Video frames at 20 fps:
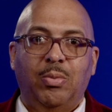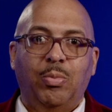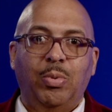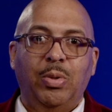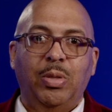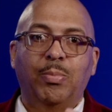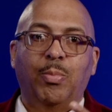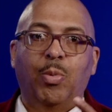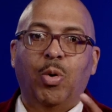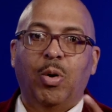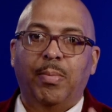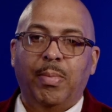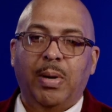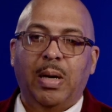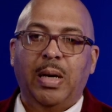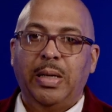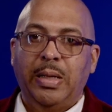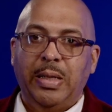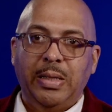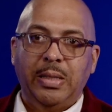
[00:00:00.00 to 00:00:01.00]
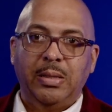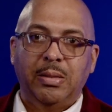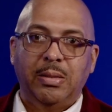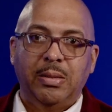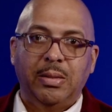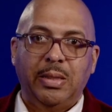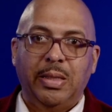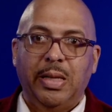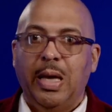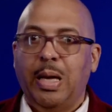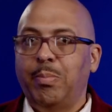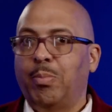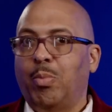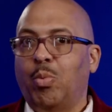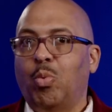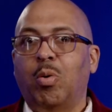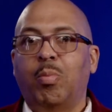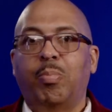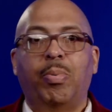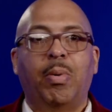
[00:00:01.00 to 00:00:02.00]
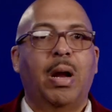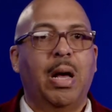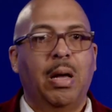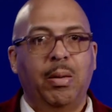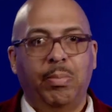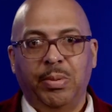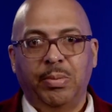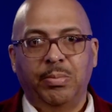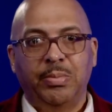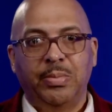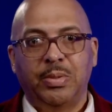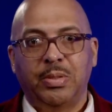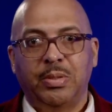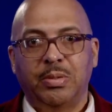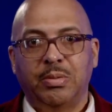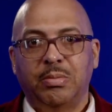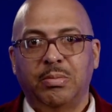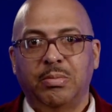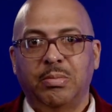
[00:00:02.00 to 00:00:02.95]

with more money came more problems.